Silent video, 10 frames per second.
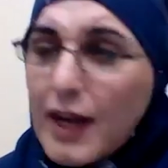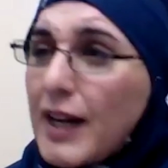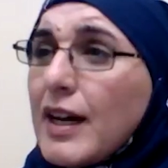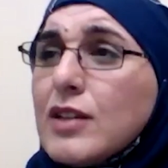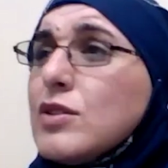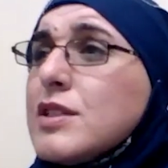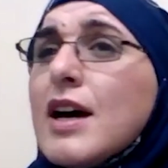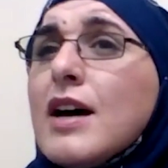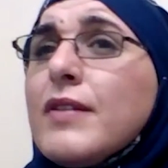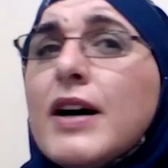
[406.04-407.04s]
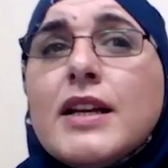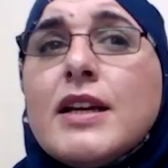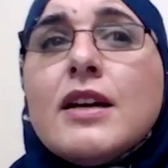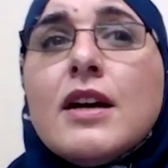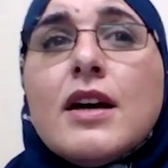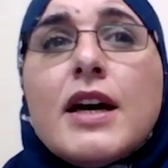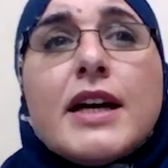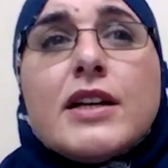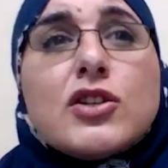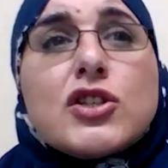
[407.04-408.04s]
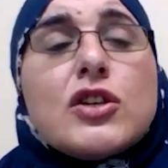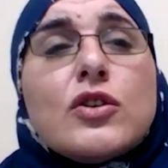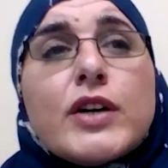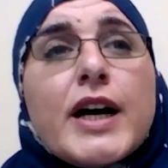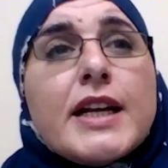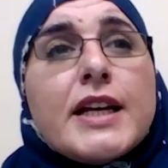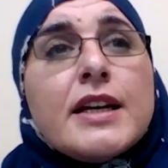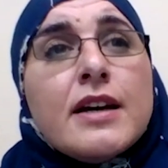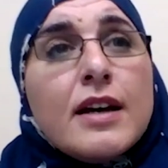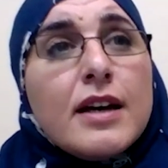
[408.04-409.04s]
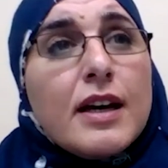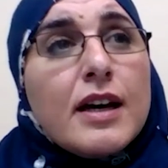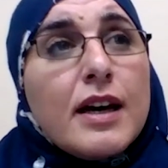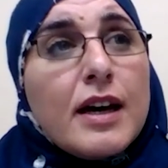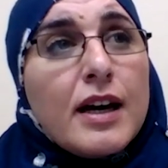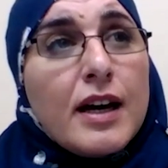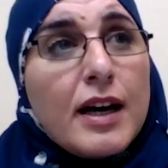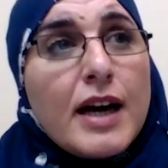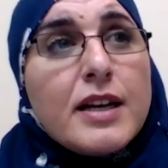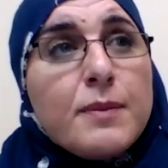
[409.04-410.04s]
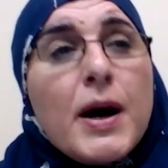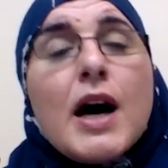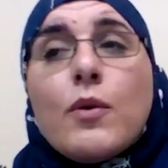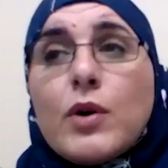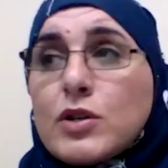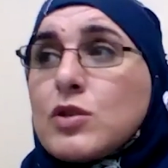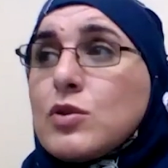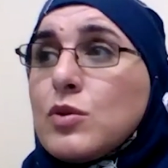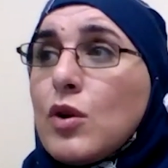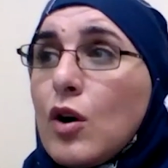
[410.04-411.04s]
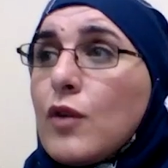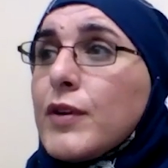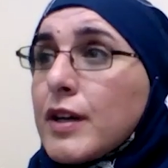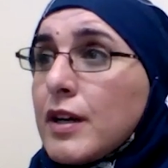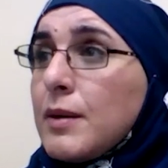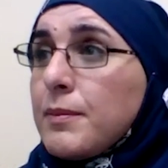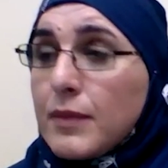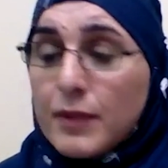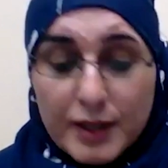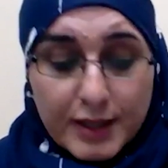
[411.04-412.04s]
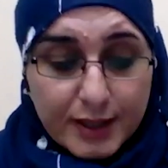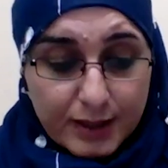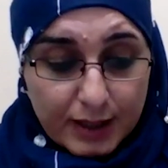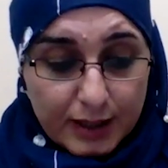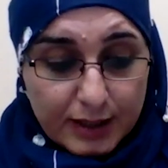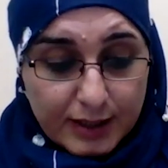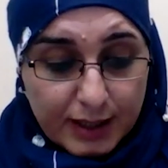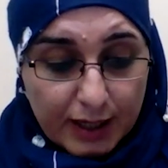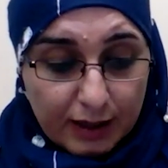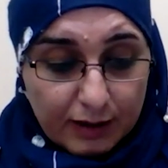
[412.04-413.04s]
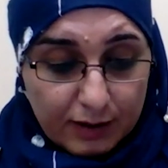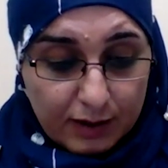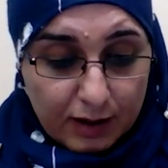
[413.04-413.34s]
and I don't have any energy or any." Uh, uh, any power to overcome this uh, snake.